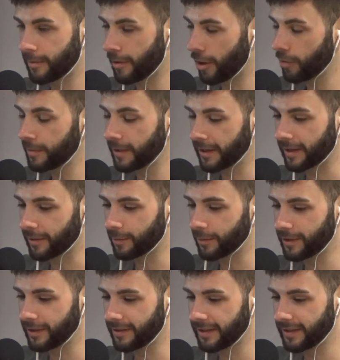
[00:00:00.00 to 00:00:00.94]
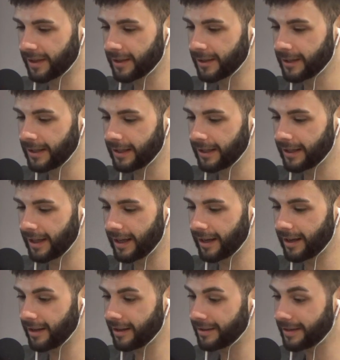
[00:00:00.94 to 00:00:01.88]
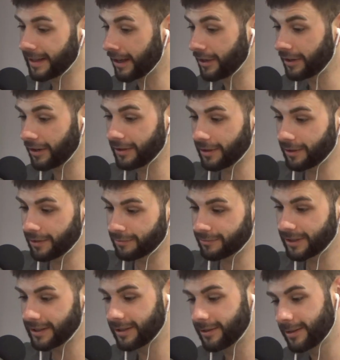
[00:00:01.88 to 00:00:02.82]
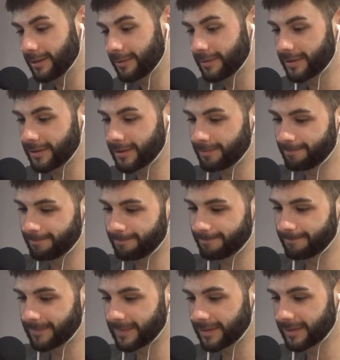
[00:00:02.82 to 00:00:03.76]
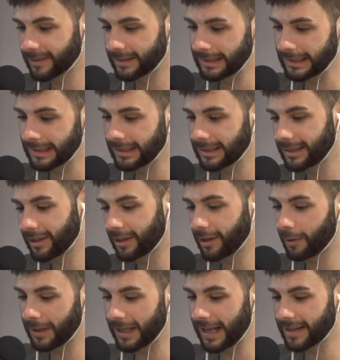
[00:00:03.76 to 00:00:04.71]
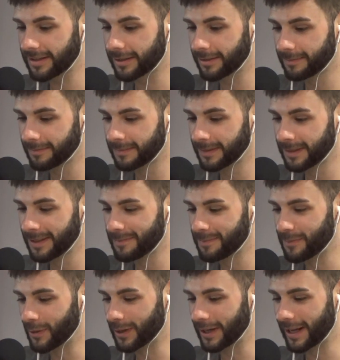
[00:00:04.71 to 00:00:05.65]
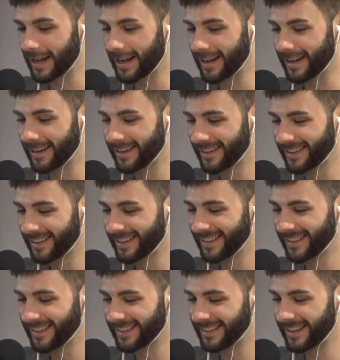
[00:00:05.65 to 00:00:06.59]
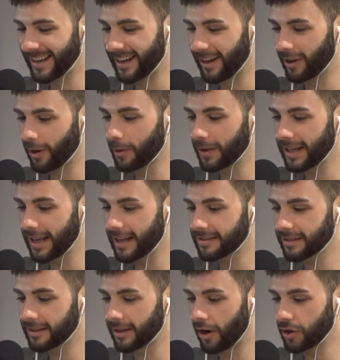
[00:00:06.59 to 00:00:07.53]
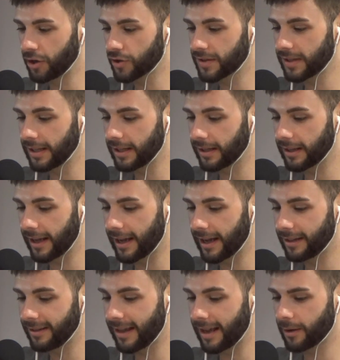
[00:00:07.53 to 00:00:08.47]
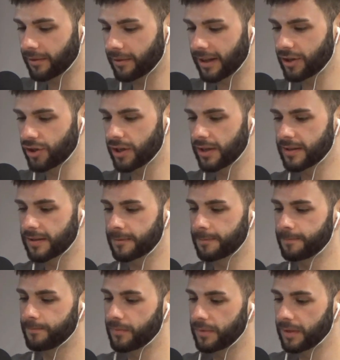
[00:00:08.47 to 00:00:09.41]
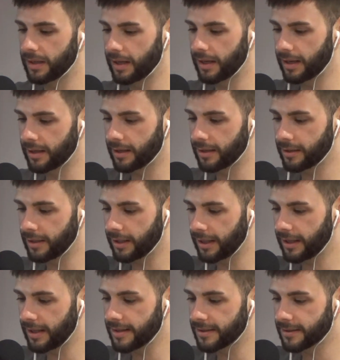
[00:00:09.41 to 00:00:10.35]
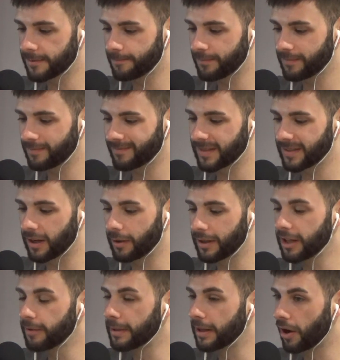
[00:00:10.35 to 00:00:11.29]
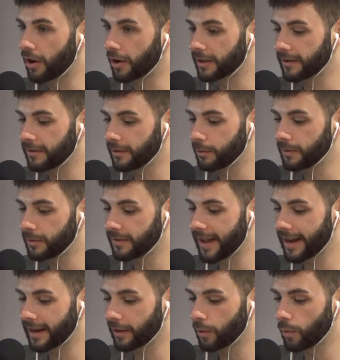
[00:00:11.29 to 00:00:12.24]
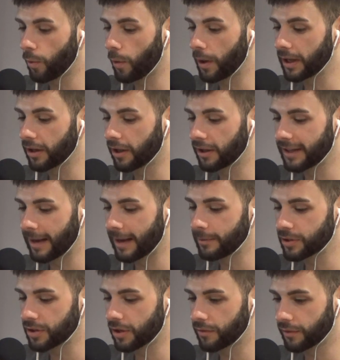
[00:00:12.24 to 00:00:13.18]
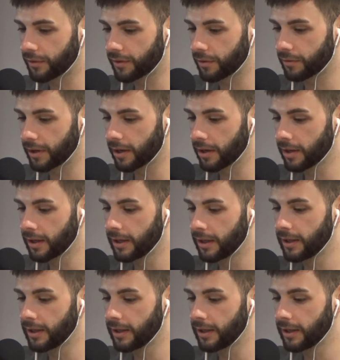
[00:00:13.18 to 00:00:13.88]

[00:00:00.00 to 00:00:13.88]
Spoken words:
I'm hoping it gets wild, yeah. I don't really know how to... I'm going to go Chiesa. But yeah, I'll go Chiesa. I just think Diego Sanchez, he's a little bit long in the tooth. He's taken quite a lot of damage over his career.